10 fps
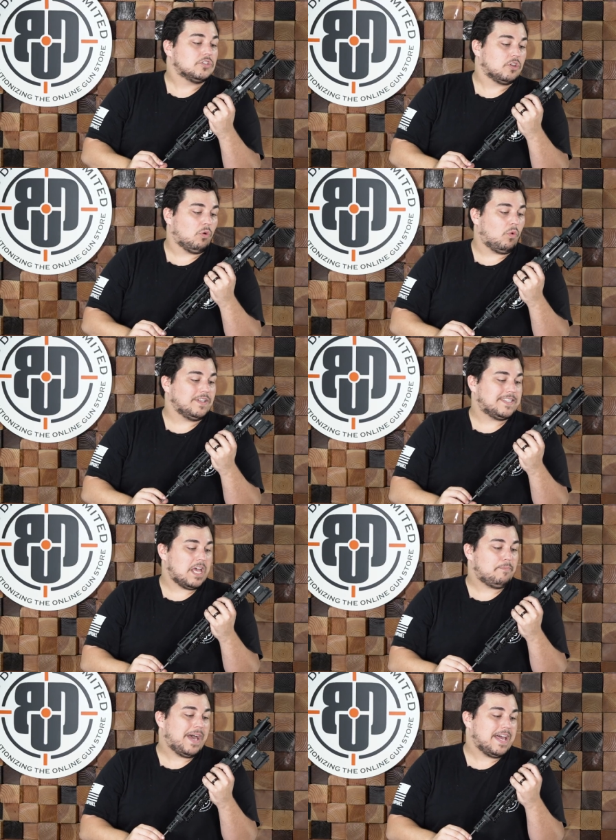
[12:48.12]
So once
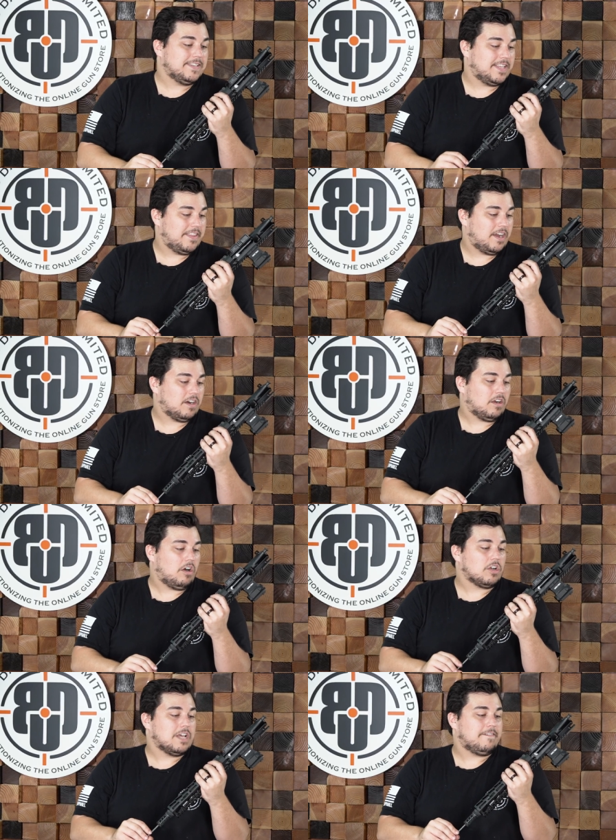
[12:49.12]
that pad is in there,
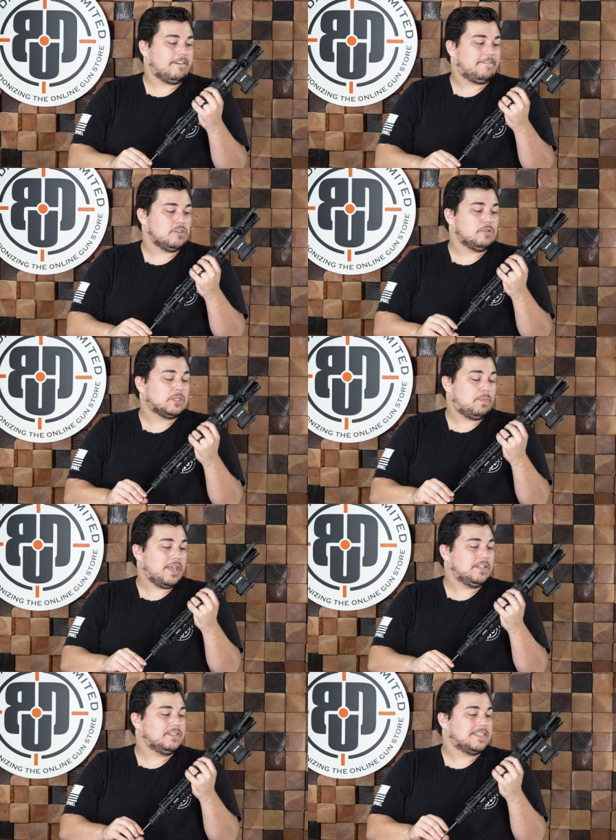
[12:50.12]
I'll give it a few
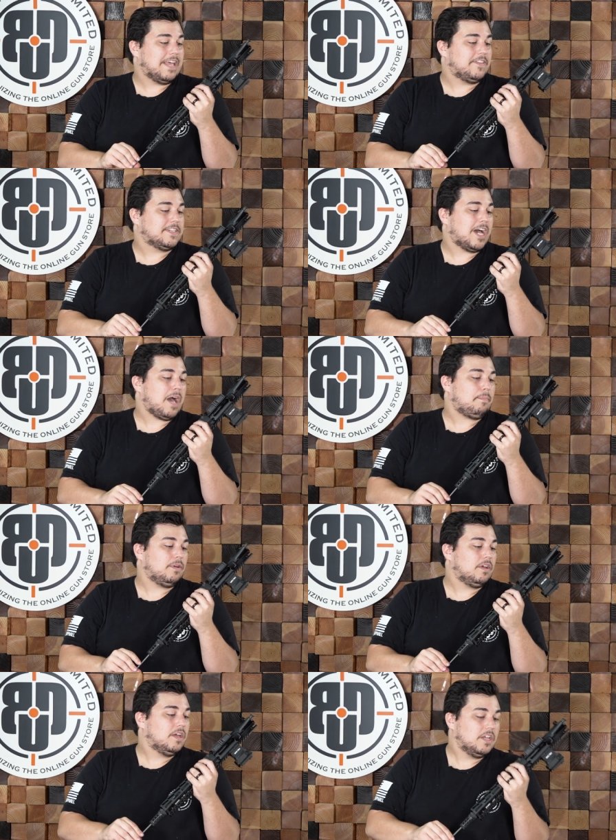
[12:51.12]
spins at the top
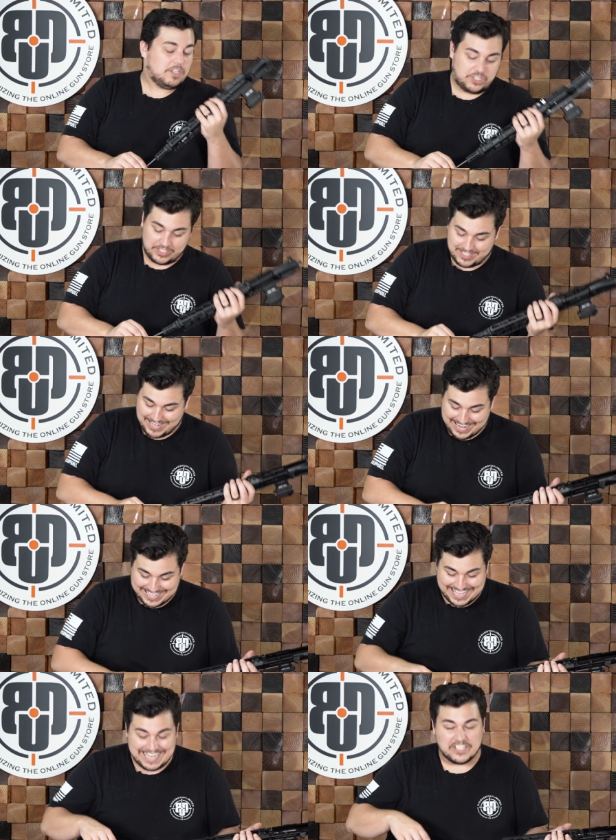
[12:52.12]
just to kind
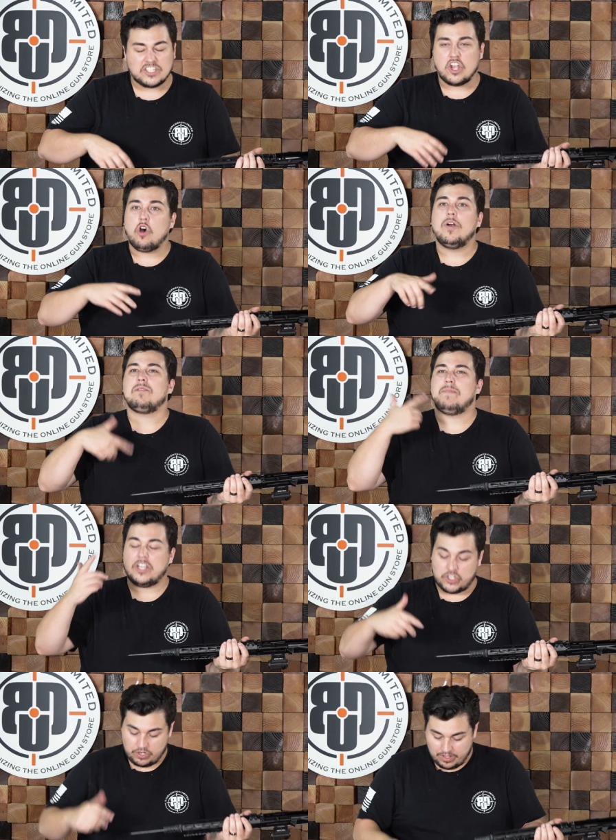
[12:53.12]
of get it going,
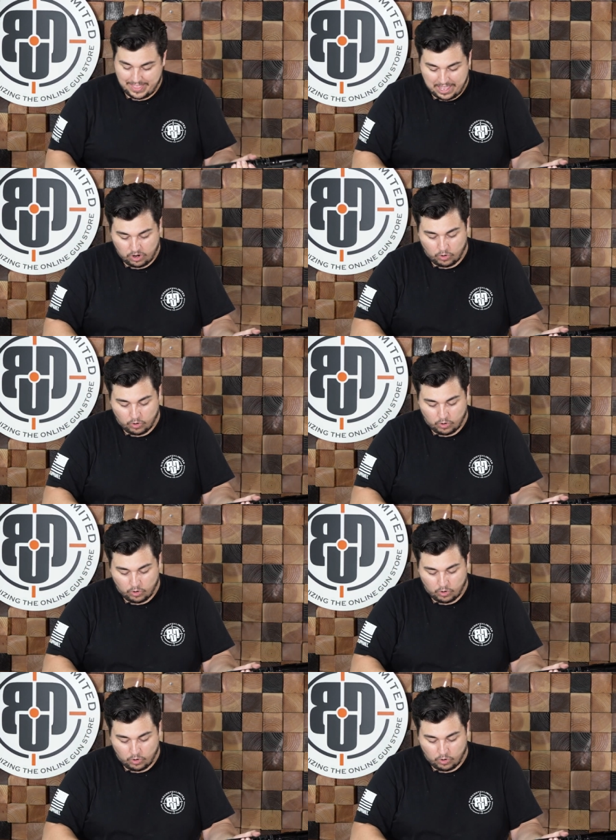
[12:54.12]
make sure that